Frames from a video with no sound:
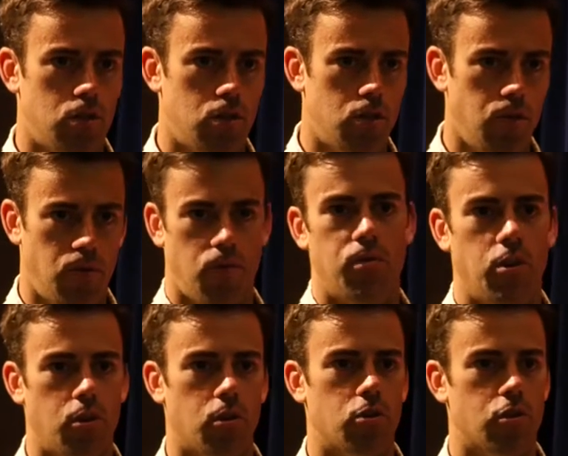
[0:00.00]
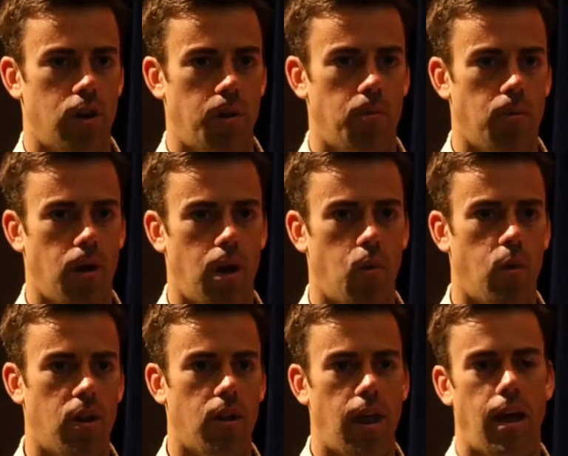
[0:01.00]
to fulfill their dream. Uh,
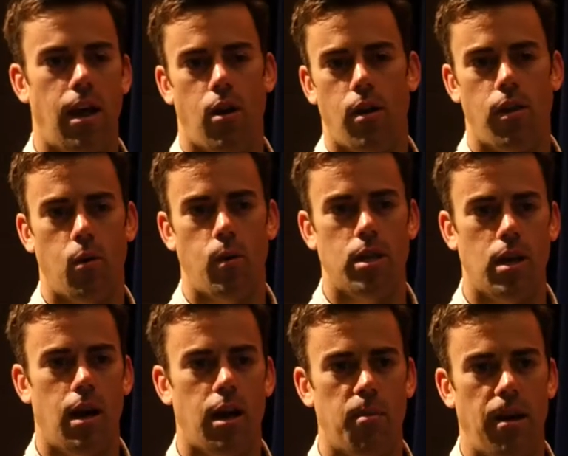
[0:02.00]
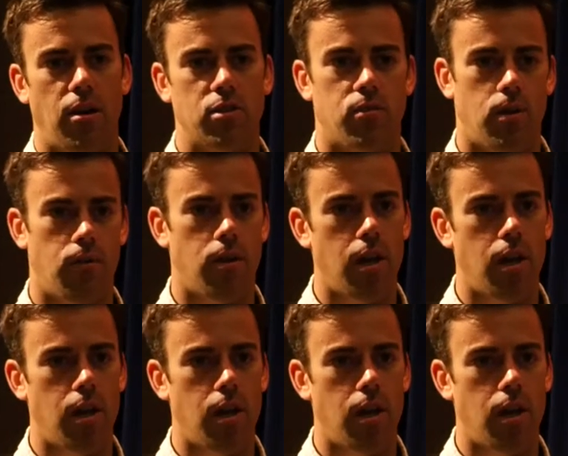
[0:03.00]
one area that we talk about is for every